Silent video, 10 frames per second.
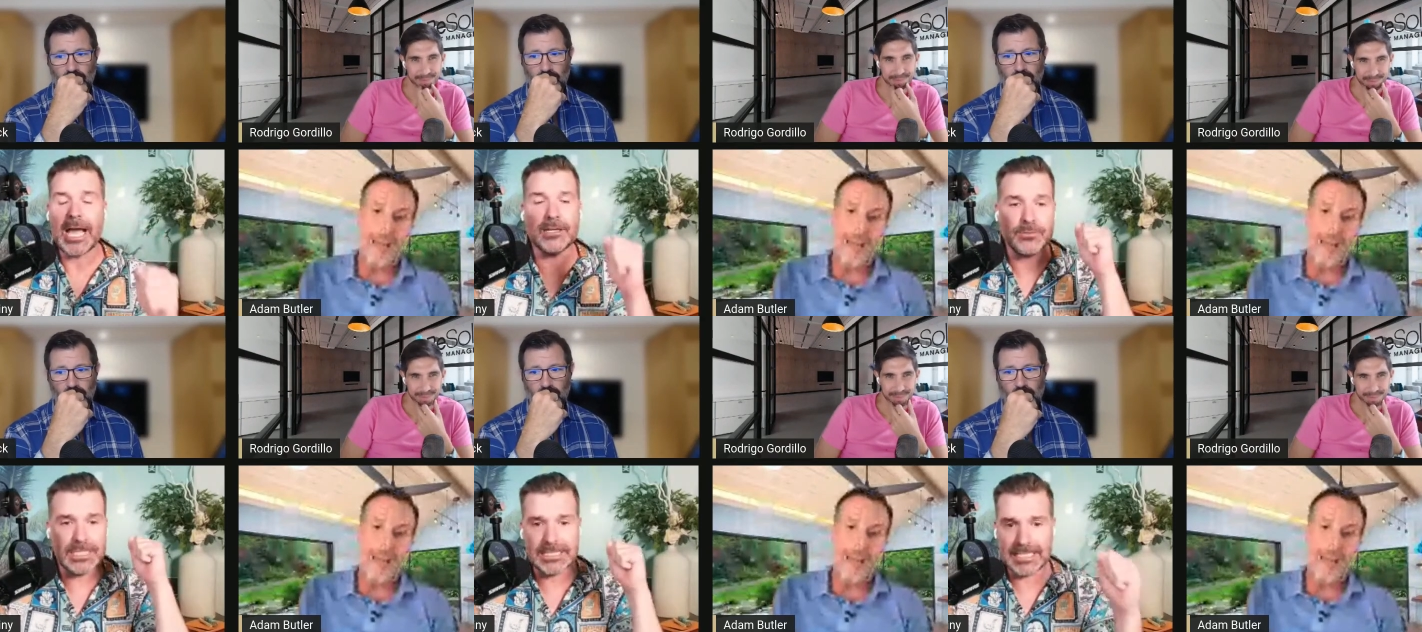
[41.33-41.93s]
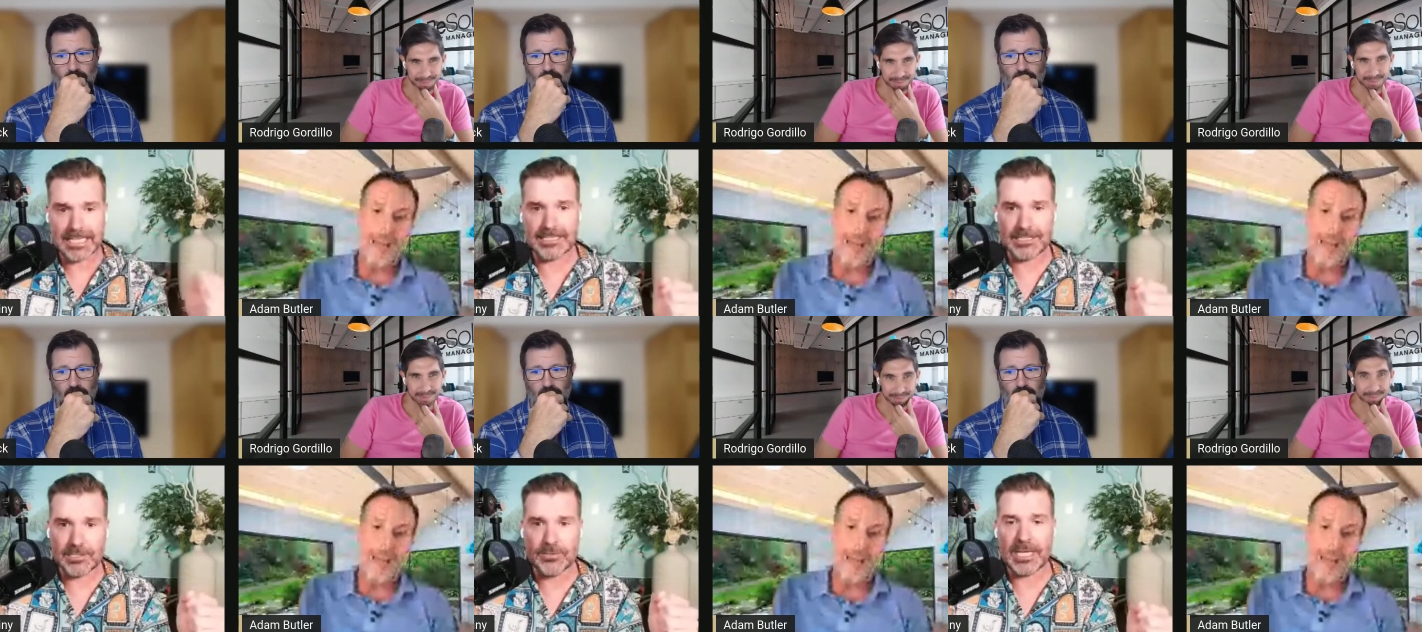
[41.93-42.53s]
Speaker 1: I don't need data
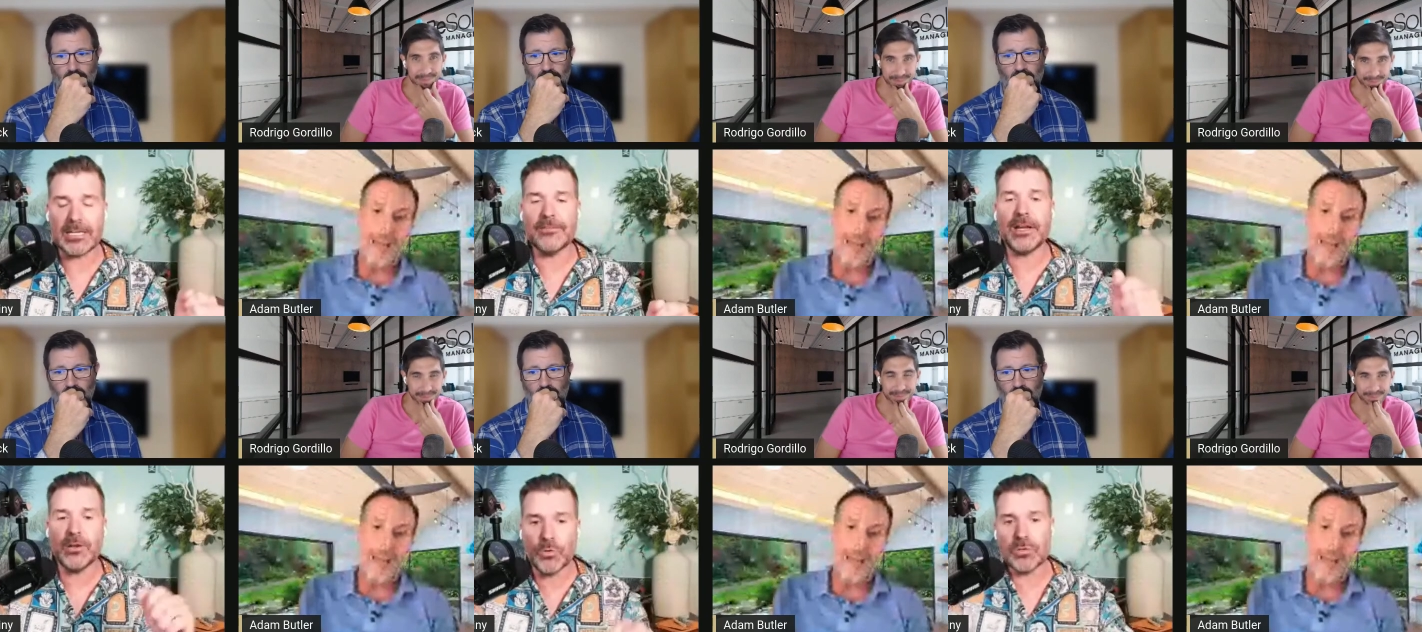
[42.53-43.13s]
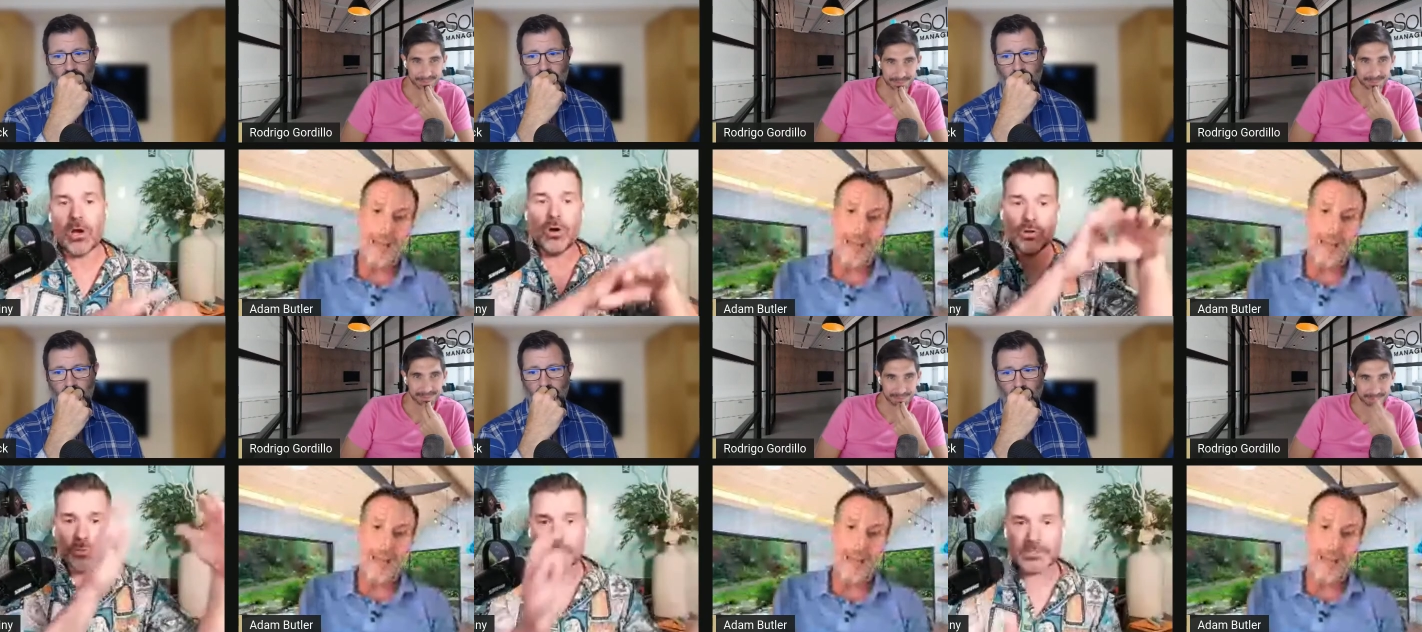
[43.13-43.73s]
to do that. If I hold
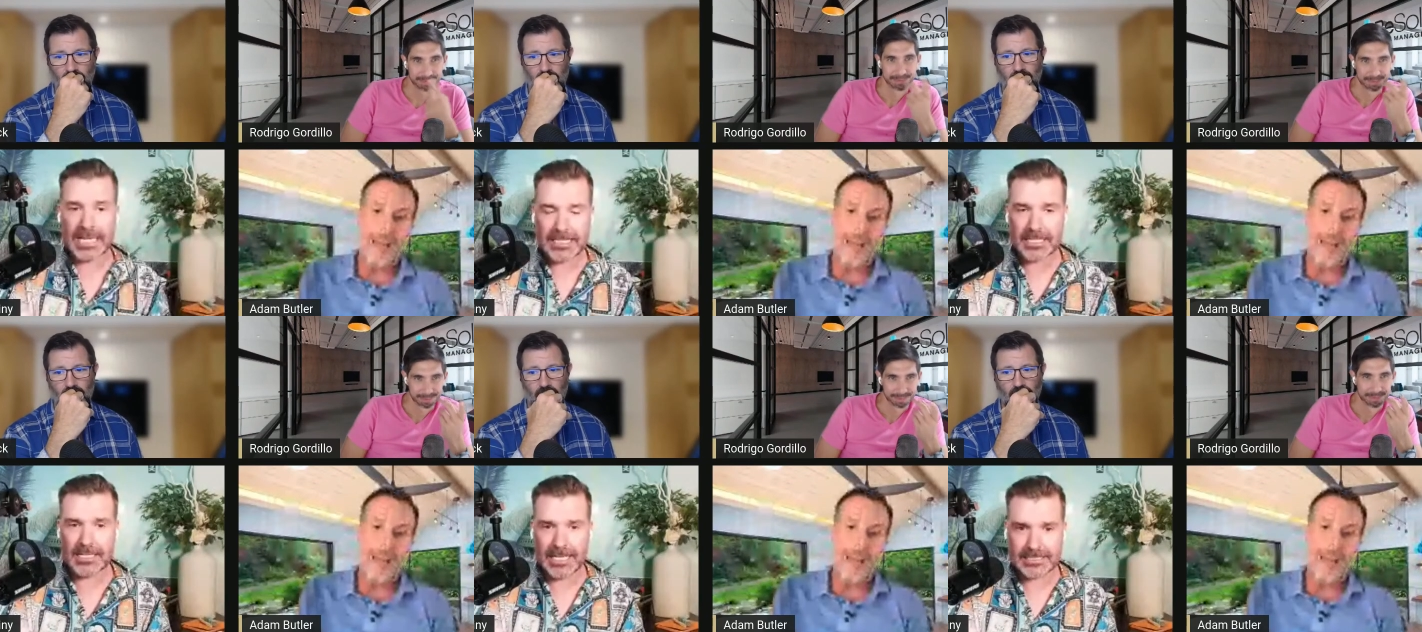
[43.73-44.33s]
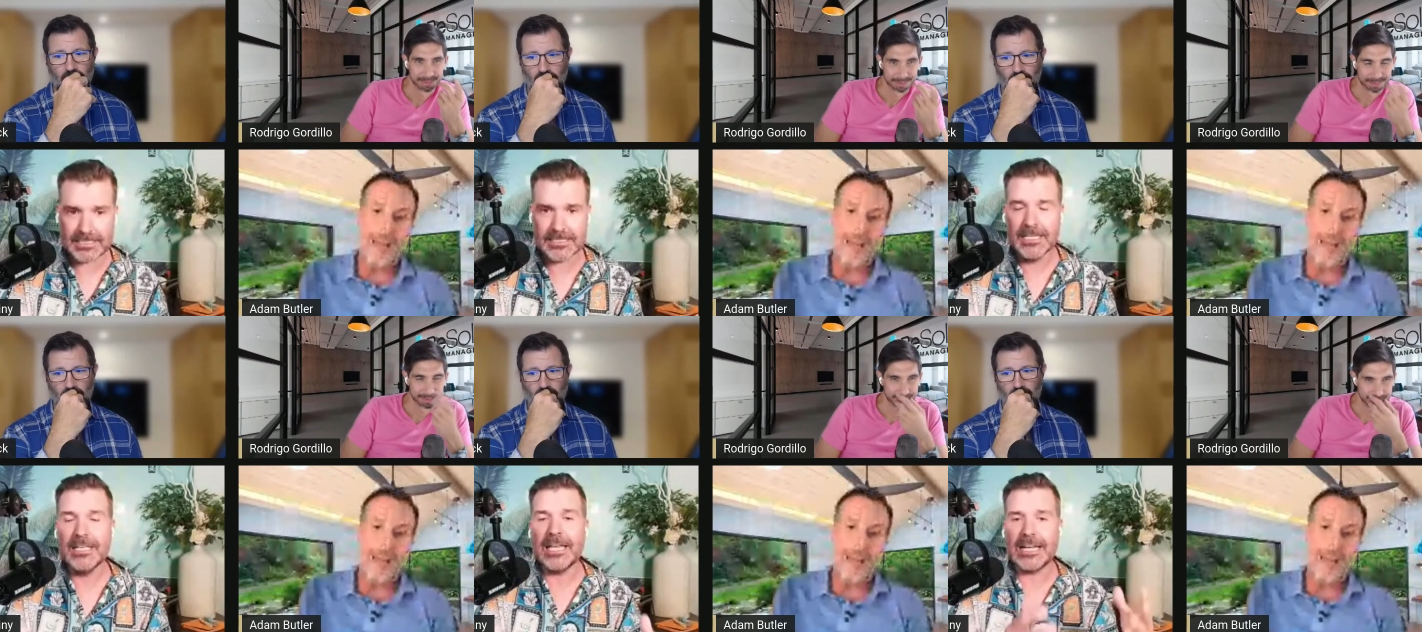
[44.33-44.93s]
all the world's asset classes
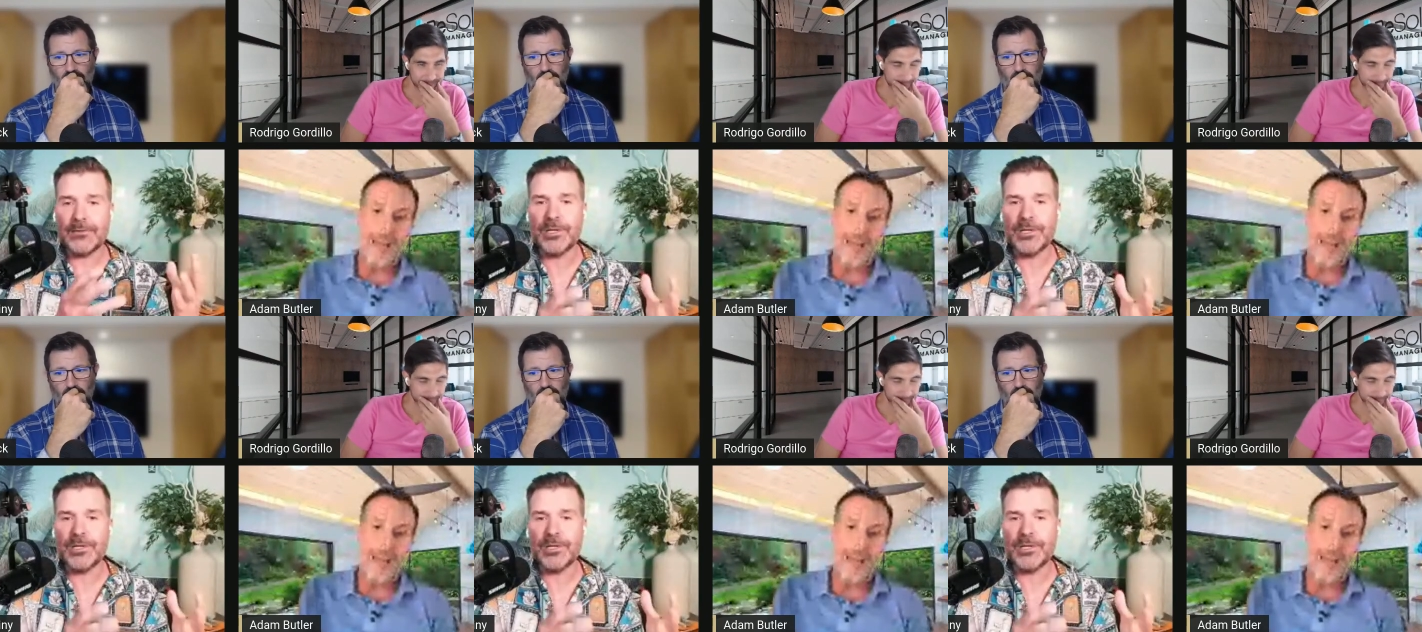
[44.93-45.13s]
and I